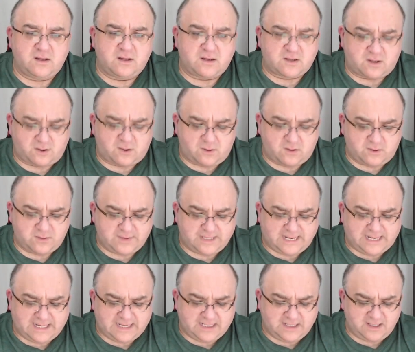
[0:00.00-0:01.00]
Cold with
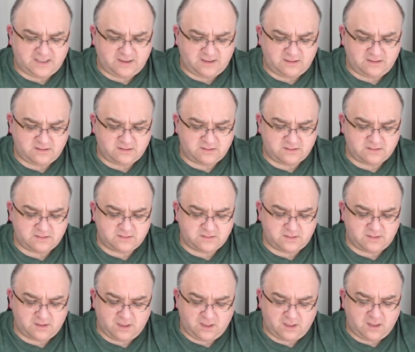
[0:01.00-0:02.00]
anger?
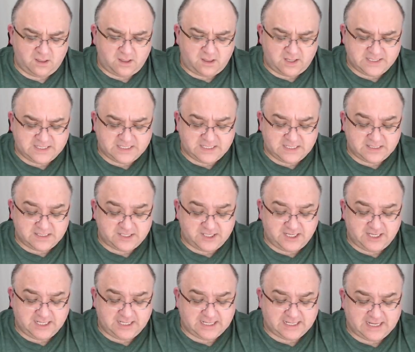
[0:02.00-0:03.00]
I turned her
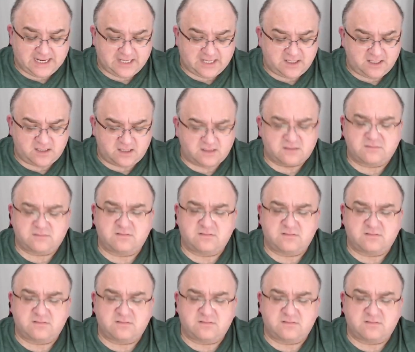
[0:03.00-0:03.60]
cheek again. No.